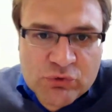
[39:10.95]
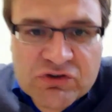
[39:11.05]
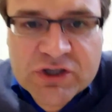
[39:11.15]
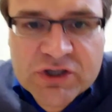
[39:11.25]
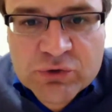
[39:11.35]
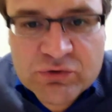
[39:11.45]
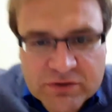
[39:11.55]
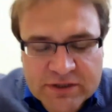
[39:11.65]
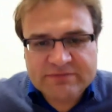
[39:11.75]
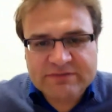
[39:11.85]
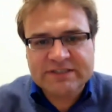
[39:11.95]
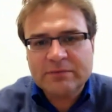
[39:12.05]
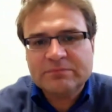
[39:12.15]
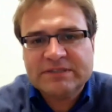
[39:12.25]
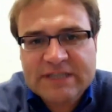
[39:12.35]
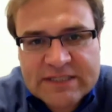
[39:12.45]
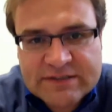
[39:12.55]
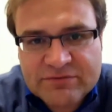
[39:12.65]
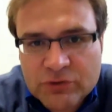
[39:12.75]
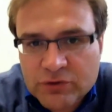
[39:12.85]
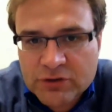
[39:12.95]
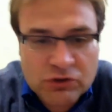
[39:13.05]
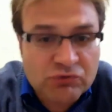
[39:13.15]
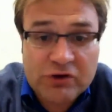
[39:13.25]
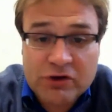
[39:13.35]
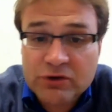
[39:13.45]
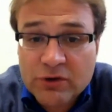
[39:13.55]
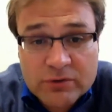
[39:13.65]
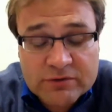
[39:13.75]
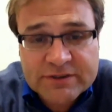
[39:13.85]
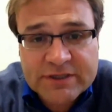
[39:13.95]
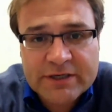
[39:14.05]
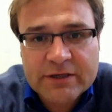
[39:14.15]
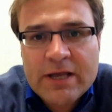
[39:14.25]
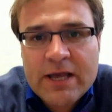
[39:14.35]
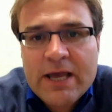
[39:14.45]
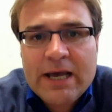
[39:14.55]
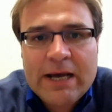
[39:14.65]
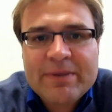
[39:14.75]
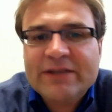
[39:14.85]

It's usually useful to have some sense of your career goals here.